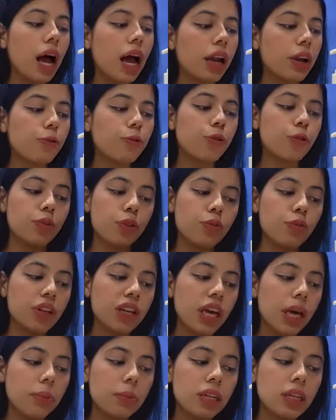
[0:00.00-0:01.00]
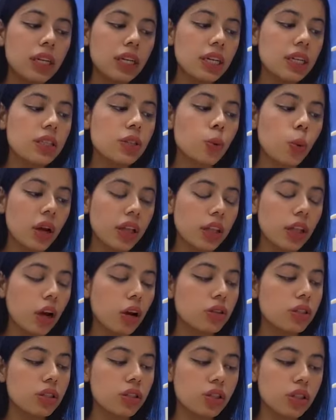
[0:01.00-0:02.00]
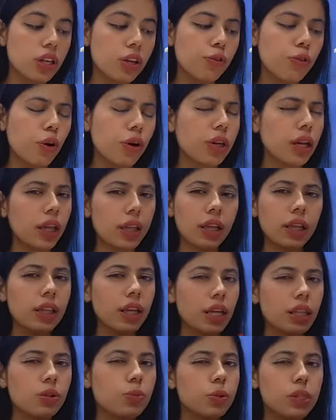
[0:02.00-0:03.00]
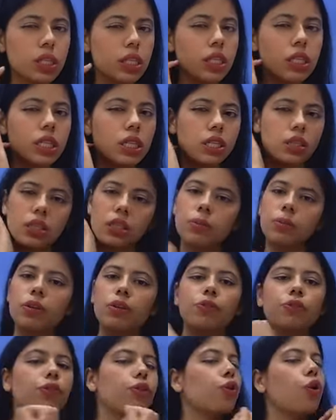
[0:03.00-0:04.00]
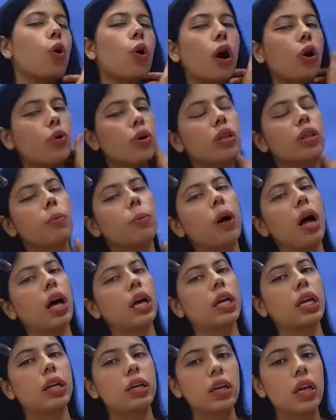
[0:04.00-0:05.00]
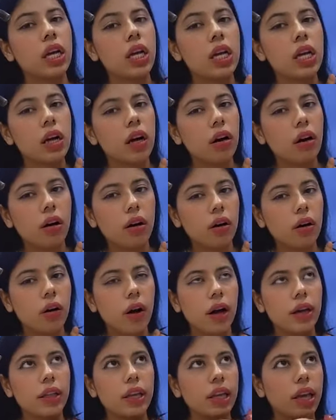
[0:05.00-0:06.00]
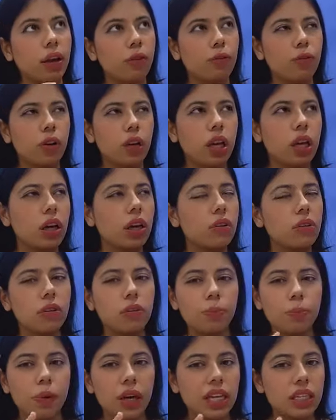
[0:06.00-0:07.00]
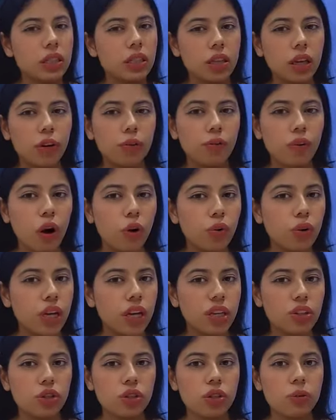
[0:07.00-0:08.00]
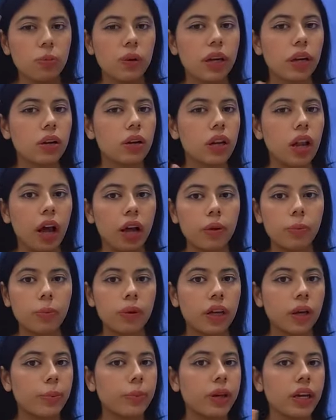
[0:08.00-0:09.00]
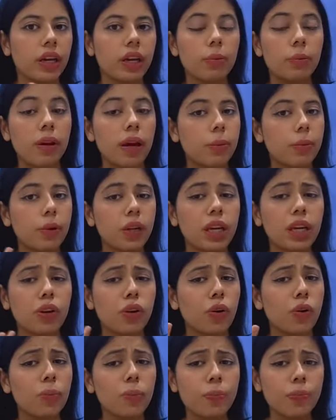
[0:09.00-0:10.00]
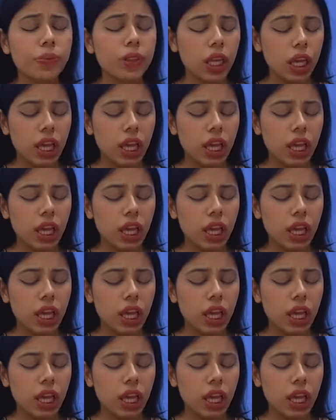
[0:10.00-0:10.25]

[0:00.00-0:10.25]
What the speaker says: And for 50 ml, it's 1340. I think that's pretty reasonable. If you go out in the market, I think every basic foundation, be it Lakme, be it Maybelline or